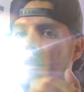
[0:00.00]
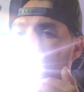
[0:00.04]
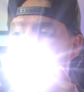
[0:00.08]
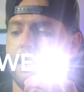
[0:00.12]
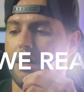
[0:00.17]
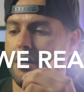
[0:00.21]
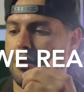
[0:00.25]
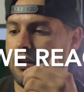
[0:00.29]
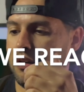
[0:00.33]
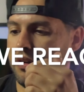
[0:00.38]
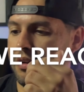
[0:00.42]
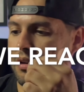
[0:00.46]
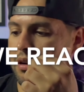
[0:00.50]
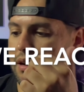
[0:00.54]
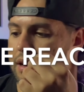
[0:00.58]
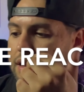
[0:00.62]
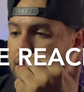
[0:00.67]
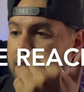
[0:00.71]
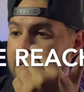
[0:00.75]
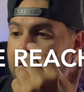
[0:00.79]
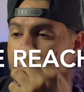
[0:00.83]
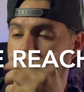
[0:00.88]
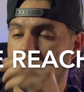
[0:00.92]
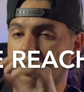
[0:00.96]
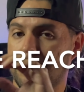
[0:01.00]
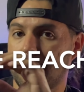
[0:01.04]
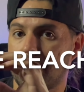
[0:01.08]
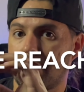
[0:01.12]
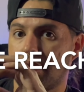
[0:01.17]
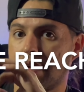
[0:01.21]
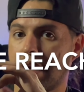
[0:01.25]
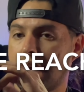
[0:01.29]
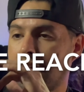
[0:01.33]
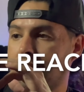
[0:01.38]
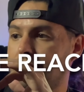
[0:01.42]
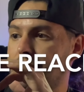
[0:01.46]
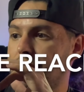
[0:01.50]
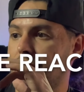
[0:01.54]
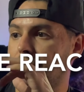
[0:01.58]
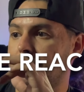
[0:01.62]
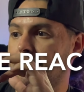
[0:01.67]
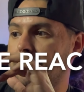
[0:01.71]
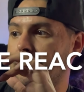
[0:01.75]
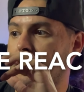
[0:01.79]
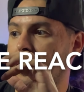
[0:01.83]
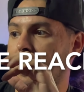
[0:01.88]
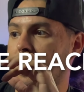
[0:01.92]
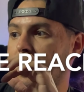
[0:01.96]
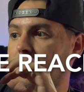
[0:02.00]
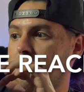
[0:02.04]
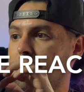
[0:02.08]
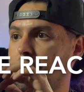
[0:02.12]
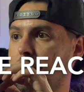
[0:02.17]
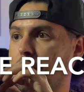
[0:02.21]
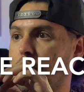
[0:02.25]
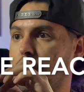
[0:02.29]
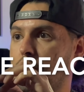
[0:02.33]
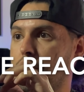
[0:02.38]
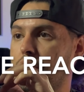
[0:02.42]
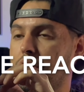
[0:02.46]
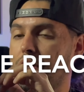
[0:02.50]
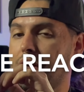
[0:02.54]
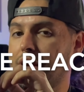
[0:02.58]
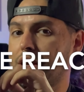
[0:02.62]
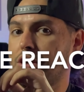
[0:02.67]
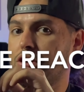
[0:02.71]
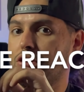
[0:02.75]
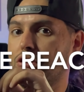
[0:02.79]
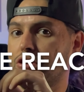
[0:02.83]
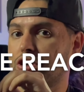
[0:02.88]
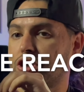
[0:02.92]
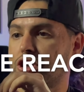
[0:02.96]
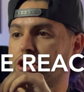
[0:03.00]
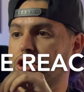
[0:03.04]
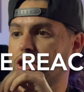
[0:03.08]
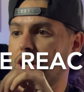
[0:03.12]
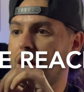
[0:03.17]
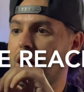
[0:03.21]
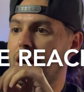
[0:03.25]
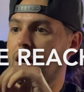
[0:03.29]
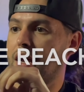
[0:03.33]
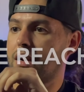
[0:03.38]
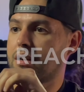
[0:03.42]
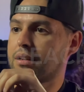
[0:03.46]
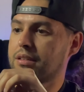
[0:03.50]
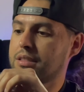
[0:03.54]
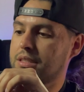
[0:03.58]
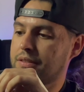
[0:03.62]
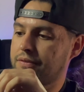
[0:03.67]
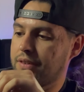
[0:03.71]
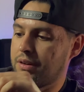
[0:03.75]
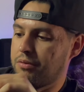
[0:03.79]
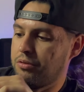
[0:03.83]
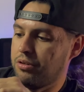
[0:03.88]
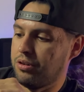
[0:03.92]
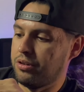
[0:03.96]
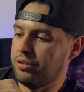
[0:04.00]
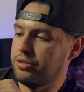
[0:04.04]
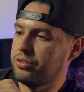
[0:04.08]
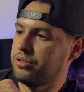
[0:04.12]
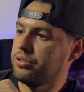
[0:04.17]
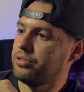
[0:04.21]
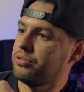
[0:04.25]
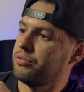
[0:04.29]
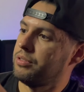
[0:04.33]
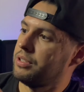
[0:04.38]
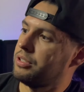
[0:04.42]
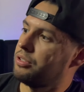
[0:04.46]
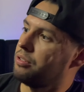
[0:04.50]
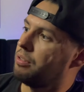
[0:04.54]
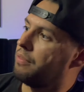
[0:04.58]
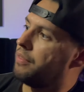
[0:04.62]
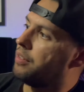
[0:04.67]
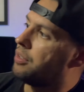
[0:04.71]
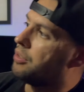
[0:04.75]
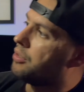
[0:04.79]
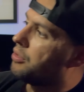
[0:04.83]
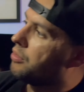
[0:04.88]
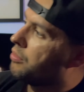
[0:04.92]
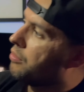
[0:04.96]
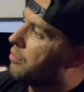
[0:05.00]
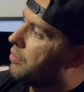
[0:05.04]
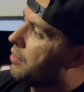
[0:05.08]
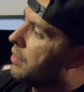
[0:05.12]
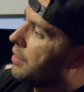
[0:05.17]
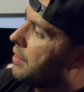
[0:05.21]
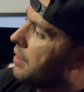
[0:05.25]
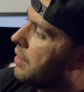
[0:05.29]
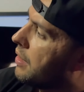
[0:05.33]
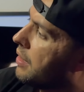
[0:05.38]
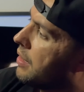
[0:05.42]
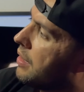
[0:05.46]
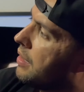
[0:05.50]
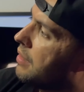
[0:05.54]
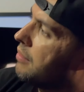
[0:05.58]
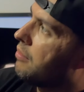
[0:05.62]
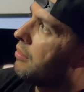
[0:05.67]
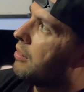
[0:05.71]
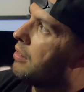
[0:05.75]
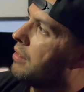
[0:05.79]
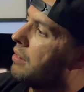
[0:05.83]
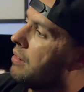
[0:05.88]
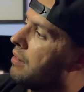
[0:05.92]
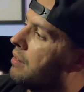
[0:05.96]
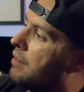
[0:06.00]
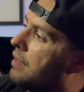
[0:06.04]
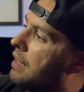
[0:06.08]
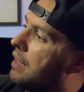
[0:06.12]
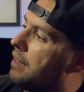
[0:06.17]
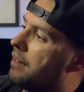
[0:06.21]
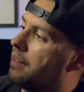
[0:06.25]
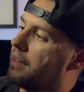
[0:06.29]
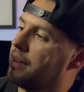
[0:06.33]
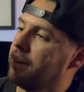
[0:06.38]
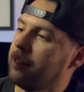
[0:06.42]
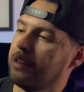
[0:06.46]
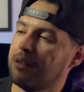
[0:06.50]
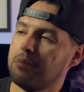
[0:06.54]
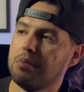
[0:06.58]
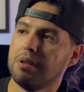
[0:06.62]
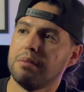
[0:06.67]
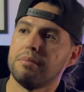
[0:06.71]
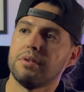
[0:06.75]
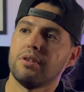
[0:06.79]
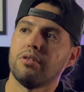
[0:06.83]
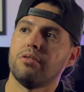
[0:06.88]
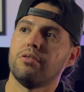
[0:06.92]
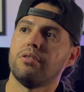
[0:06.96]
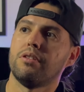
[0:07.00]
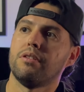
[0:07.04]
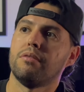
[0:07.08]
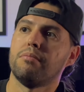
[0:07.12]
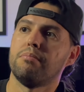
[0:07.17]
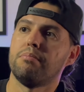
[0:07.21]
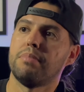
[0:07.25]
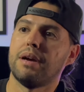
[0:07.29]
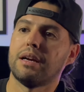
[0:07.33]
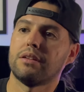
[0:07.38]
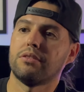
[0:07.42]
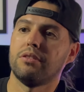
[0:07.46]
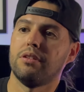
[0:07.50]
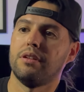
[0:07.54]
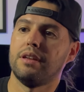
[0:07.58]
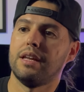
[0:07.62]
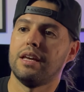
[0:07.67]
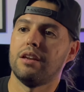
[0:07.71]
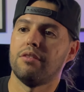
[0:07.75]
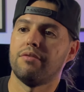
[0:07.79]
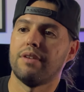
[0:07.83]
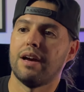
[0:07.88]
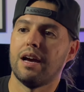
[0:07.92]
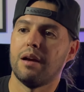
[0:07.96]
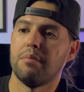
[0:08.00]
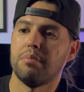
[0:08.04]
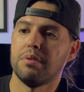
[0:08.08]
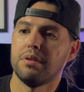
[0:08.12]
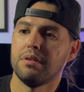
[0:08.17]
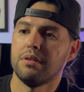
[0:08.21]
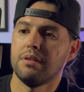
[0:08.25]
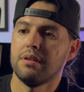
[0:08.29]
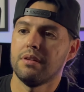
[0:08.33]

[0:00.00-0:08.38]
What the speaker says: and that way you don't have that motor in your shot. Because if I were to switch over to the, well, up here, but let me go to back to the native app.